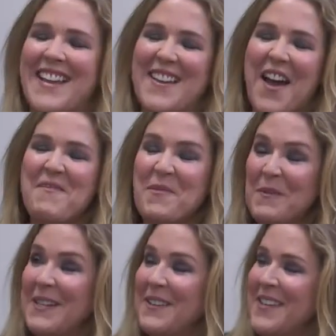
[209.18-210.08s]
I'd probably
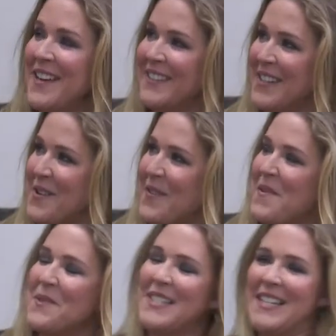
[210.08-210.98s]
look younger if it
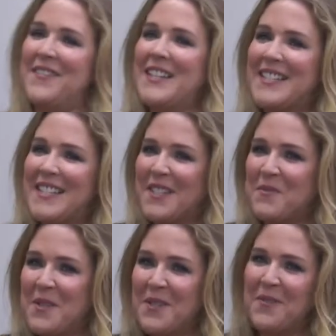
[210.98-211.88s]
wasn't living in such
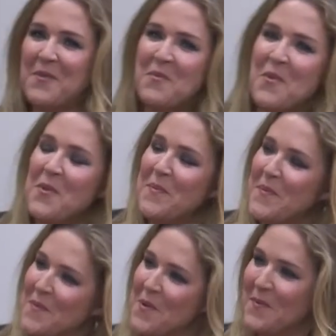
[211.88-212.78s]
wonderful,
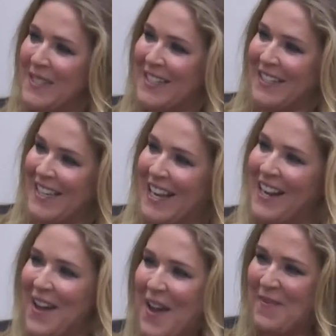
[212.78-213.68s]
warm, sunny
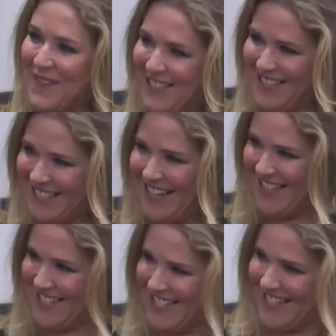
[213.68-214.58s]
climates,
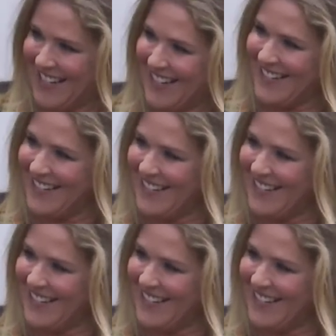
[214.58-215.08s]
actually. Yeah.